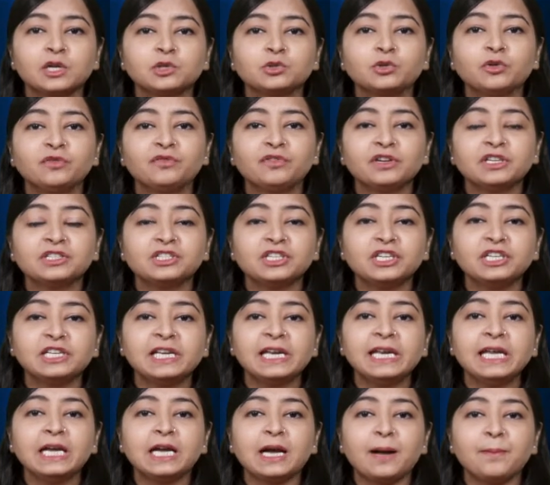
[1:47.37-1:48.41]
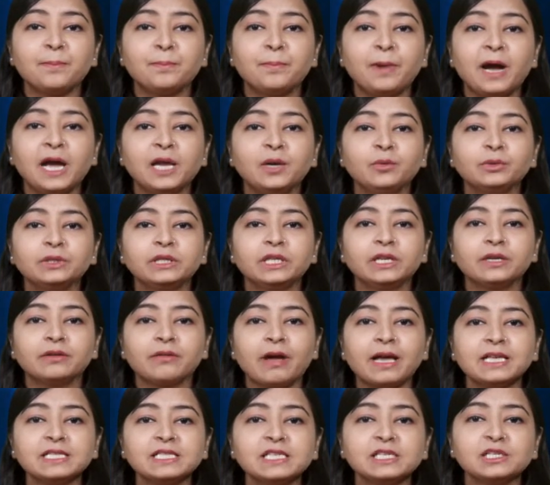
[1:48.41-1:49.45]
to efficiently comply with the
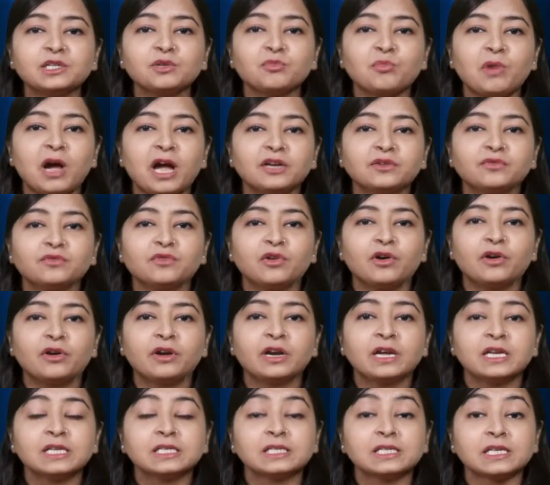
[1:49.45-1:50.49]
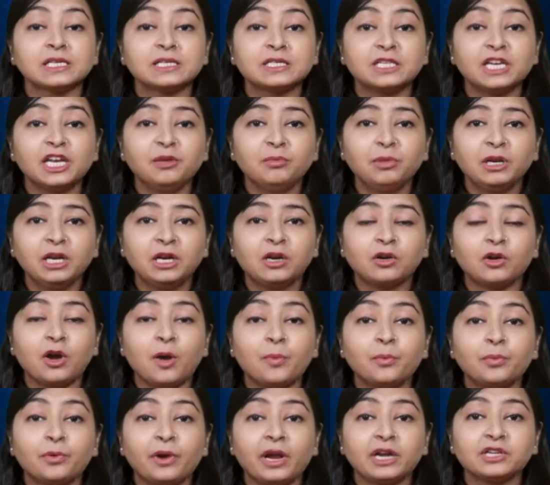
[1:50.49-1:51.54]
rising demand for sustainable
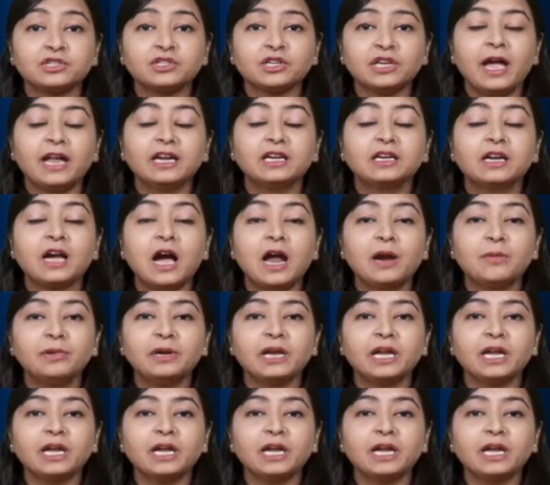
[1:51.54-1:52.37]
crop production and carbon